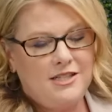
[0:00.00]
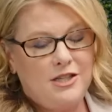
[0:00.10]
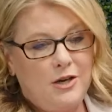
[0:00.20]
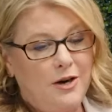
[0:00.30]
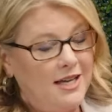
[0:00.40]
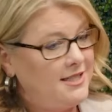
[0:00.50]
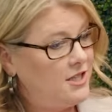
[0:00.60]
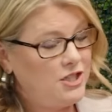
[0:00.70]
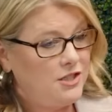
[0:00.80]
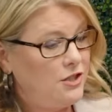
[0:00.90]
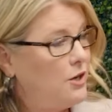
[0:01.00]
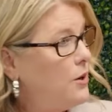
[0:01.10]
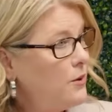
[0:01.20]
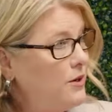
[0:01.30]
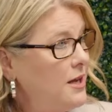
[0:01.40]
So I said, just, you know,
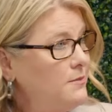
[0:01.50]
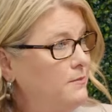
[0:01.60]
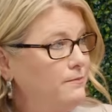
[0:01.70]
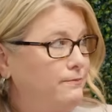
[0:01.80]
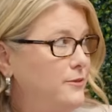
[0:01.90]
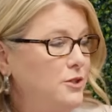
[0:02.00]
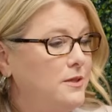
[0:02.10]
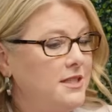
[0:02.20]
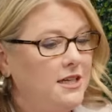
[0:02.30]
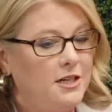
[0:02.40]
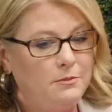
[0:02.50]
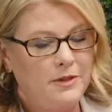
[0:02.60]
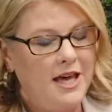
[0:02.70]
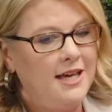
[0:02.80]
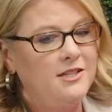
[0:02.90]
hold it up to his ear,
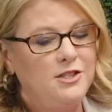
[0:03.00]
play it.